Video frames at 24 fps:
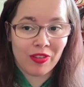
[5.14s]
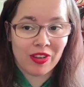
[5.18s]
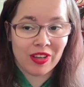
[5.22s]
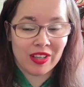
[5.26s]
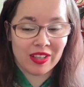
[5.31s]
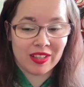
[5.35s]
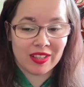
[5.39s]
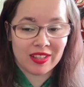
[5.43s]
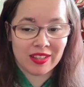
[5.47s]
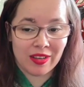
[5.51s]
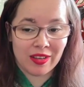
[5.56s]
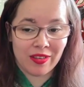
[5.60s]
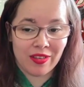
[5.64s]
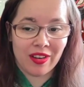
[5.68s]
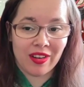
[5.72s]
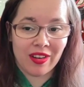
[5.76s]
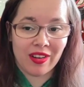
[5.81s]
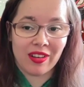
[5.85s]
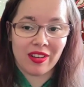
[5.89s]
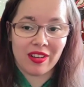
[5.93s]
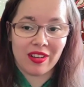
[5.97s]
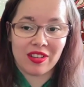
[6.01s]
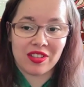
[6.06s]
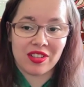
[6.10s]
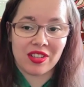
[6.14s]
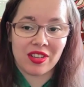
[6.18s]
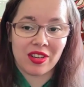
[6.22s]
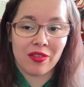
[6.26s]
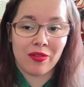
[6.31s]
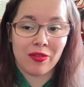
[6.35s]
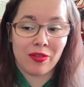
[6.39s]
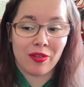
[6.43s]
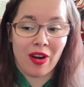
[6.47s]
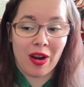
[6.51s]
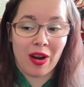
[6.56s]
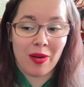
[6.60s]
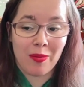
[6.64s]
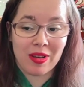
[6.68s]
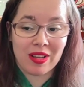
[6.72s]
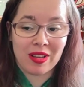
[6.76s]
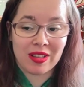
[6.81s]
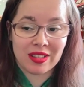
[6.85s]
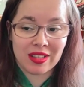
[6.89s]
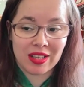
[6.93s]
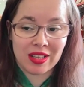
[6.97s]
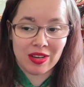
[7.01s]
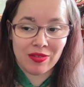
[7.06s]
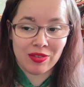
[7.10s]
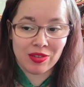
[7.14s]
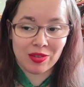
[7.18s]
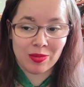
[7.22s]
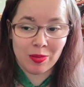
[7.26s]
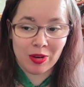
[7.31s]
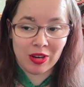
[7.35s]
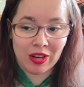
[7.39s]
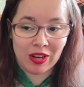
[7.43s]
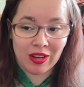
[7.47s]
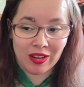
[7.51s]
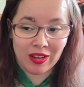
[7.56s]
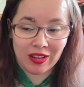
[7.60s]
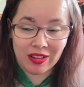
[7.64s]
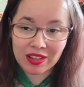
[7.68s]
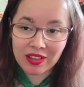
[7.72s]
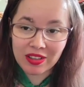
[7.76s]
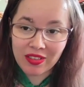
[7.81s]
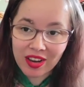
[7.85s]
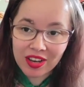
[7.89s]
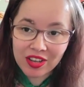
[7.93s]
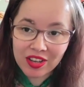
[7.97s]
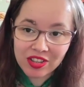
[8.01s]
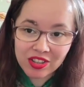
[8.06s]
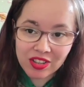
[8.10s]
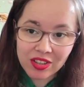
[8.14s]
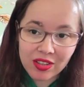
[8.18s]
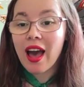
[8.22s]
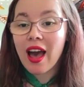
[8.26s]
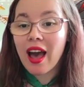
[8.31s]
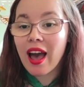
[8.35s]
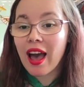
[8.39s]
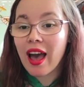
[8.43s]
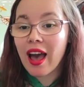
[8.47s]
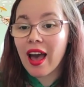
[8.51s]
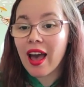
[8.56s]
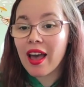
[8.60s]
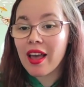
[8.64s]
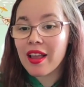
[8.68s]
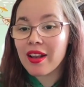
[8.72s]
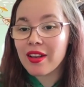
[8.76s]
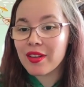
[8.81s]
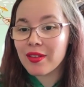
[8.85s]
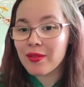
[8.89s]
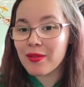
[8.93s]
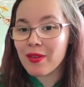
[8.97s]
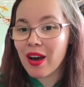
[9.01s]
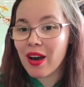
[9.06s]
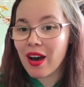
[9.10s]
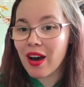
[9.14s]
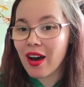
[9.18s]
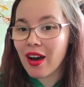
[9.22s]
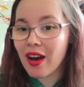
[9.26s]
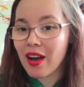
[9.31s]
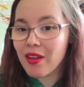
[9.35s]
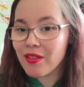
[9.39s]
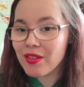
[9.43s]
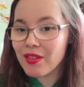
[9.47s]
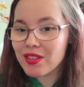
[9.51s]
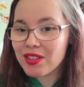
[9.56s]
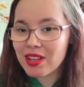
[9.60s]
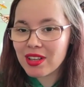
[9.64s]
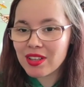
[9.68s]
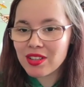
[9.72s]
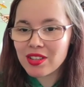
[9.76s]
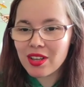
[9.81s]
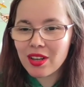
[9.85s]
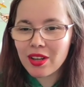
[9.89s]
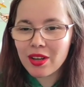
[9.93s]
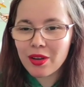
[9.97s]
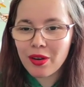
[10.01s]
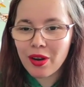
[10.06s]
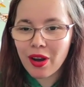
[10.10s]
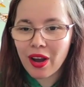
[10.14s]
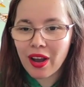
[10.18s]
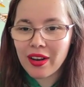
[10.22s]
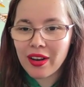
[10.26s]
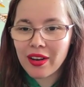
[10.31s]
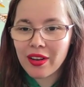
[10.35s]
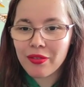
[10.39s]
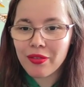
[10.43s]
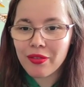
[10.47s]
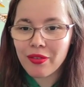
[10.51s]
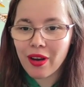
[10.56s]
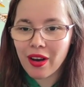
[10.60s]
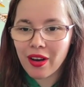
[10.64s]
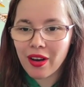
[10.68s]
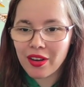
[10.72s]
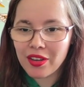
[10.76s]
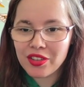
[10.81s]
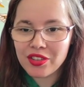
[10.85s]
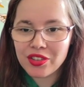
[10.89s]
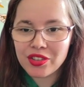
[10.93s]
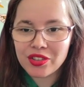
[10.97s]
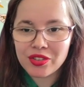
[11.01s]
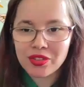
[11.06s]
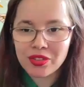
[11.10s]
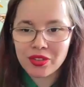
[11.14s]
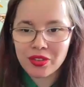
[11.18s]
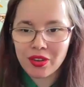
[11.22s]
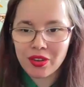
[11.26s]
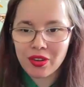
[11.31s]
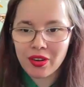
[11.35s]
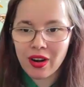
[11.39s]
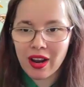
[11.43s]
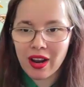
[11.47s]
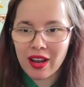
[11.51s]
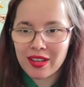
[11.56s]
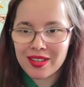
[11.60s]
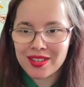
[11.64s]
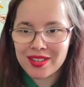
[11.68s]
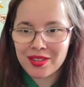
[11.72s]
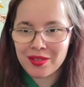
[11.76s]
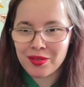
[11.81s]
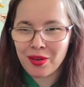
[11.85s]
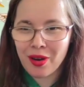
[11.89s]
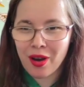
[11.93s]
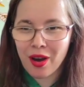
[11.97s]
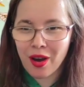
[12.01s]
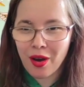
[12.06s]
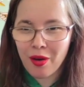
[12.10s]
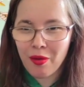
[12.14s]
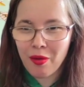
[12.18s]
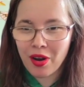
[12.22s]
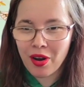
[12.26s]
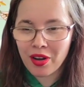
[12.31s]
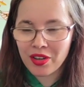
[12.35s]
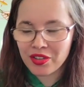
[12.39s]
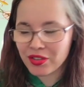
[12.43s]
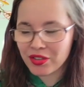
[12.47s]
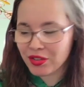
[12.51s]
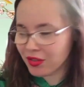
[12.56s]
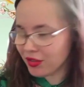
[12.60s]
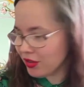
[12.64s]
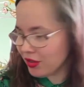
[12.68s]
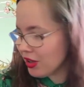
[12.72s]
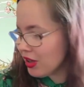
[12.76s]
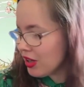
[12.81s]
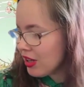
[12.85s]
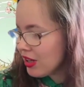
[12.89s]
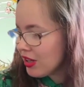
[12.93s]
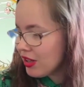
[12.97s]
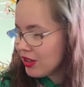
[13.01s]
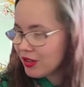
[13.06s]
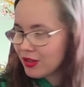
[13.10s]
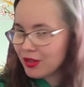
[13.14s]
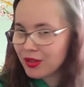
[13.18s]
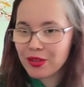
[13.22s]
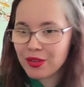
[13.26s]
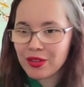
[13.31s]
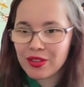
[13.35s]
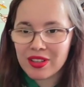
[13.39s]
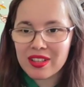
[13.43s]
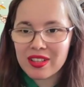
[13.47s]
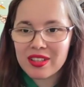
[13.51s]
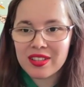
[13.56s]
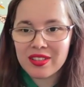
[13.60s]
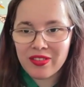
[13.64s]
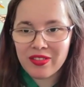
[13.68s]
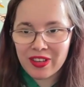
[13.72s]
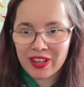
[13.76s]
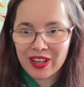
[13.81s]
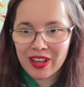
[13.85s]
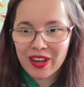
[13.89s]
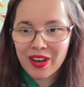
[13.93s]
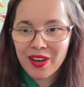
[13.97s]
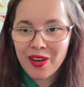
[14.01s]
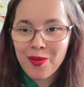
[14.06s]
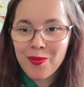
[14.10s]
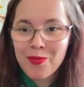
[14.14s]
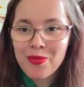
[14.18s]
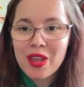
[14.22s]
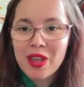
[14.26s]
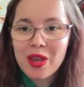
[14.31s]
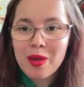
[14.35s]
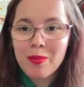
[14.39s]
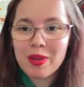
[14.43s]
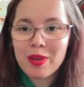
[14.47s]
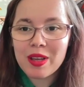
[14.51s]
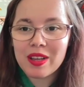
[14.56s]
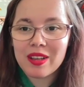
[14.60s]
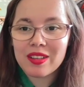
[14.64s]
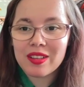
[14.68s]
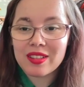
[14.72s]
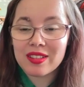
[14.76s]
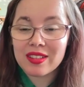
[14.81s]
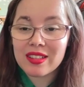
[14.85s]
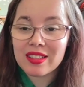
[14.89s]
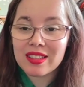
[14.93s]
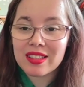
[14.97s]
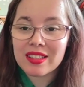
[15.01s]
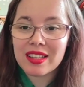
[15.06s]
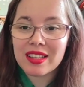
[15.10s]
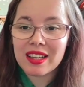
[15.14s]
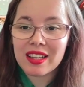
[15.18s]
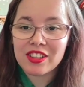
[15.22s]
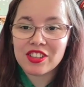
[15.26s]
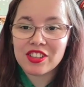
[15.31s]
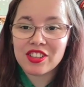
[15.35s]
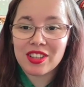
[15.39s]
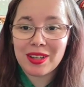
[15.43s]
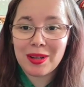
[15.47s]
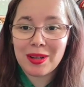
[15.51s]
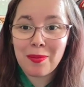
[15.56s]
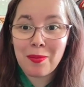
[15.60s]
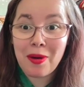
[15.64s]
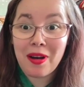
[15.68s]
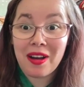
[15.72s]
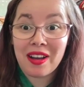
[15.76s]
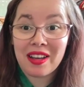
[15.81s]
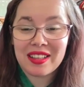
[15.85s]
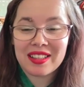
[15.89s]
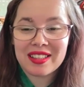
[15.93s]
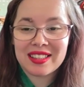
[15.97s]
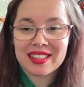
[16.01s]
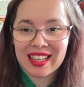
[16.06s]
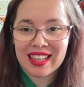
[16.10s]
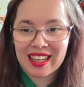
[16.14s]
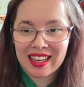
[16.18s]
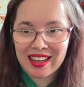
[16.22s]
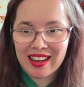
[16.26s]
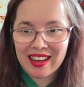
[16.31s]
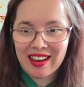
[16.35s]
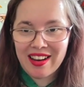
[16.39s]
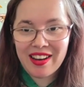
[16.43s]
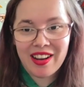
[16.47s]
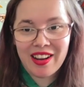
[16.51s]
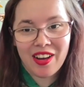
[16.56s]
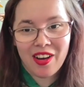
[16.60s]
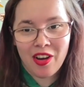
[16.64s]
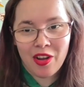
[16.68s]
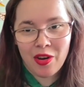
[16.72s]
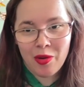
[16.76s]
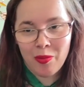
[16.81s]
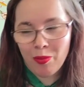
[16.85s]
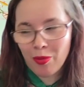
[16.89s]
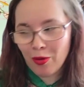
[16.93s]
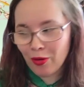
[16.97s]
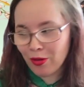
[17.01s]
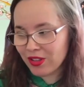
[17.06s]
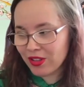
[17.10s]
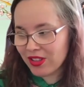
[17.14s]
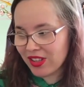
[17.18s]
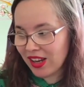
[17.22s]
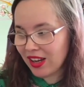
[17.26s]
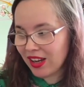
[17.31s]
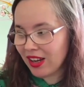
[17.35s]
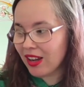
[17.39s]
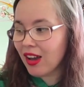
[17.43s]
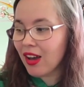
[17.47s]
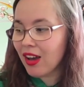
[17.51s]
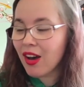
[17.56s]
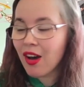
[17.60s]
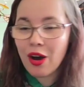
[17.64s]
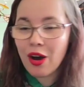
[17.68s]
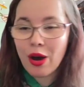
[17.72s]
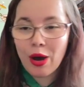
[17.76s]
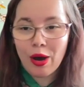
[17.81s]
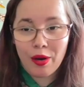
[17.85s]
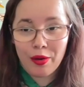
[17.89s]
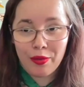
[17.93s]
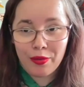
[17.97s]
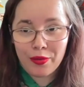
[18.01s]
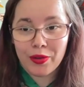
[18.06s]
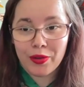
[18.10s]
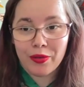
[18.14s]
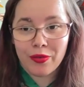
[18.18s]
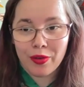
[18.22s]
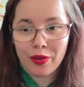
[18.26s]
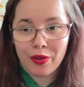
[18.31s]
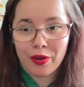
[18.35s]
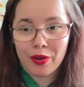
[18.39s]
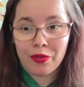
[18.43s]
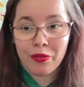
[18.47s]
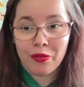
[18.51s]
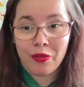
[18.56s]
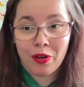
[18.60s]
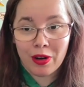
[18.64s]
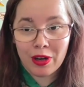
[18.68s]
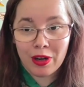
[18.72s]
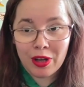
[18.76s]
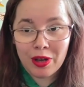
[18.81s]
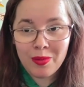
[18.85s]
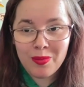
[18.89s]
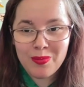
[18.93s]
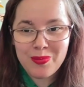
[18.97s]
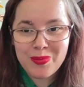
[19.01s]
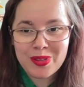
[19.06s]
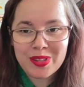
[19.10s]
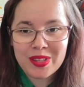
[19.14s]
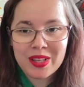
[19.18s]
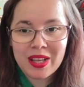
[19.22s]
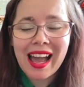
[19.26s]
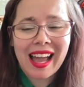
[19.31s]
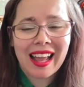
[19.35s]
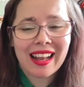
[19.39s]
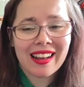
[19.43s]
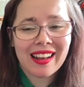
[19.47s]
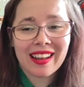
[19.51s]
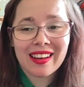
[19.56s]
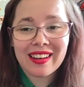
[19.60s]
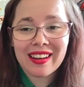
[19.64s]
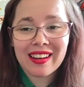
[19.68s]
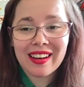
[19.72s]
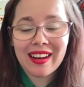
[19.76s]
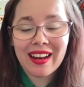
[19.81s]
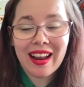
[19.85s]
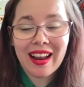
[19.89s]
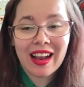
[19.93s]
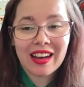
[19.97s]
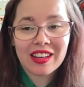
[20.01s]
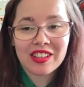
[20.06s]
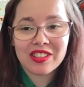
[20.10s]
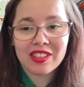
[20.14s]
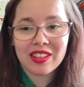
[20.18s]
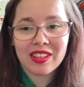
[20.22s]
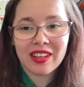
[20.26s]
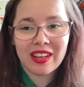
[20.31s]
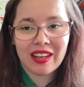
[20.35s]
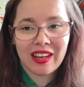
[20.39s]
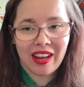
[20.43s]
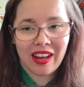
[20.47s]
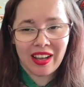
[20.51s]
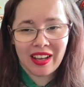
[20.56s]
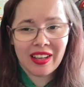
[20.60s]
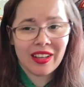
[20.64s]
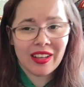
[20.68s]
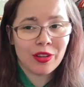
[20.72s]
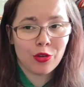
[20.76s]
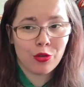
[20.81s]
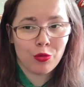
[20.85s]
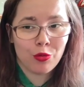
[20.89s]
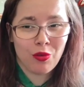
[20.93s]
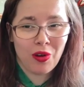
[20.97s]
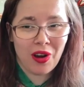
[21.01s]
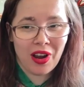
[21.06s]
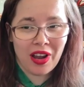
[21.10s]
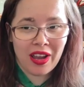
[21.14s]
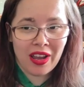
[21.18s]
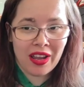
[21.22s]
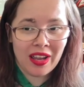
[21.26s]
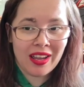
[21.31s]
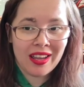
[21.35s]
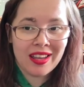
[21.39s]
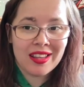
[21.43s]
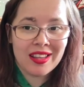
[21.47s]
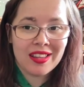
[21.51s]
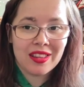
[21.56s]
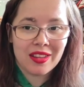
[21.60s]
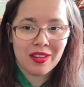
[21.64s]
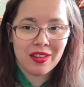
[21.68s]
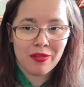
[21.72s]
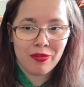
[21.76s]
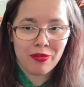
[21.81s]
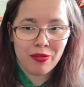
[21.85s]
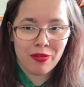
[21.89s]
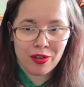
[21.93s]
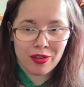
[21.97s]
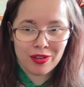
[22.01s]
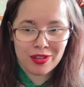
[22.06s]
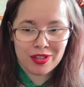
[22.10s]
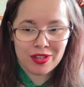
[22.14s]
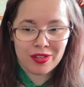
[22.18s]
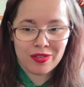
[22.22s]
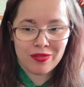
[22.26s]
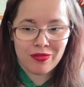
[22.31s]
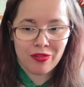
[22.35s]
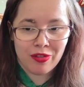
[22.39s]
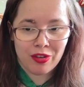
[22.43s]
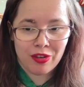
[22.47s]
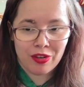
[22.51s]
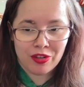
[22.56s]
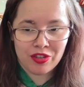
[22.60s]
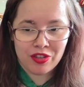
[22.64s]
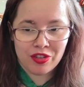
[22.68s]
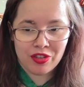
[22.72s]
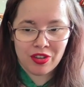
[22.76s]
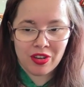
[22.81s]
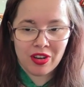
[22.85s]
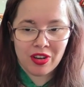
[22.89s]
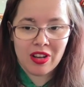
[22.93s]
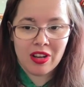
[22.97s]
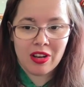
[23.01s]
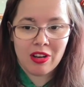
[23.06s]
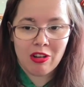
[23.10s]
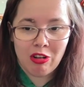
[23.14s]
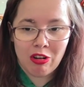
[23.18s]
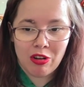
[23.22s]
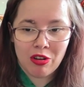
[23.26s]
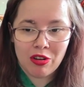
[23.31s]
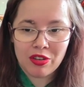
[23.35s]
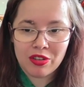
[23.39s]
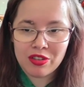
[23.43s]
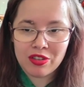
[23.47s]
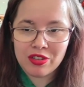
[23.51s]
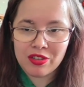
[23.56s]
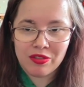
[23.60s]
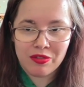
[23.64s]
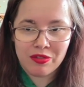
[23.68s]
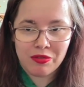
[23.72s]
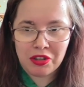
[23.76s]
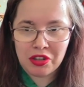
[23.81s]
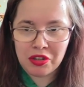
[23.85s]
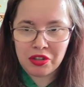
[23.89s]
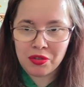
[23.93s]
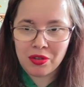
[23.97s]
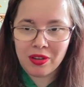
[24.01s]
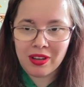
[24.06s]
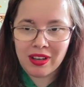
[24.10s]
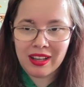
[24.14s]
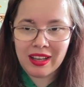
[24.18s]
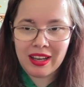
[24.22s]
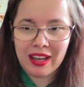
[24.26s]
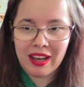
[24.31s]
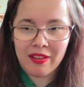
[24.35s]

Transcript: the Estonian edition of Grandmaster of the Money Cultivation, and I was actually kind of unsure as to how I should do this video because this is actually my second unboxing of the third volumes, and I didn't actually like the way the first version looked visually.